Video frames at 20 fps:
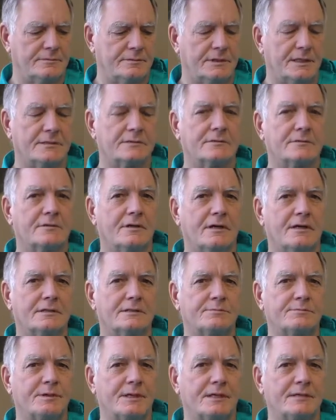Desert
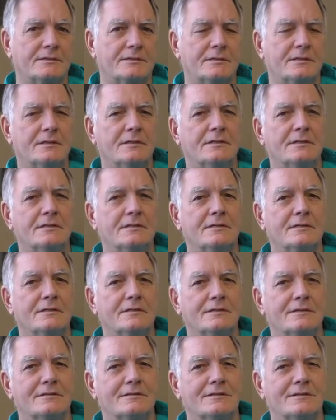Hot Springs,
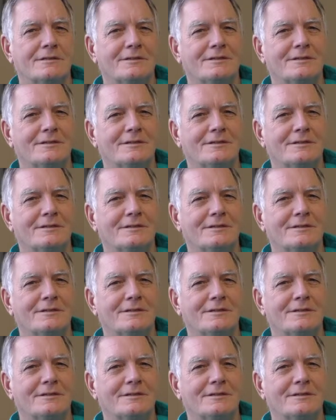and